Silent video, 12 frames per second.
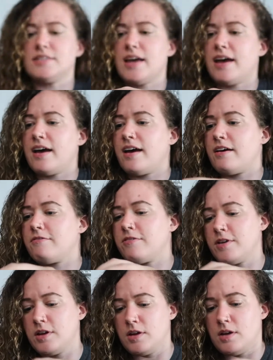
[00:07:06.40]
have
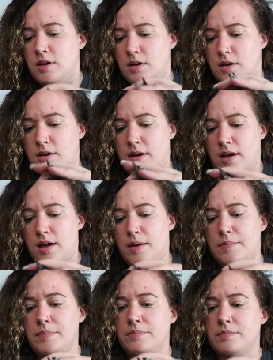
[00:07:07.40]

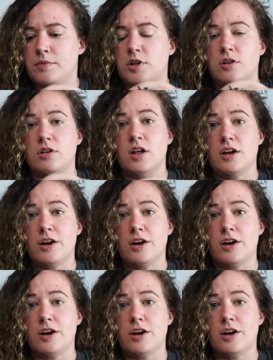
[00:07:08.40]
little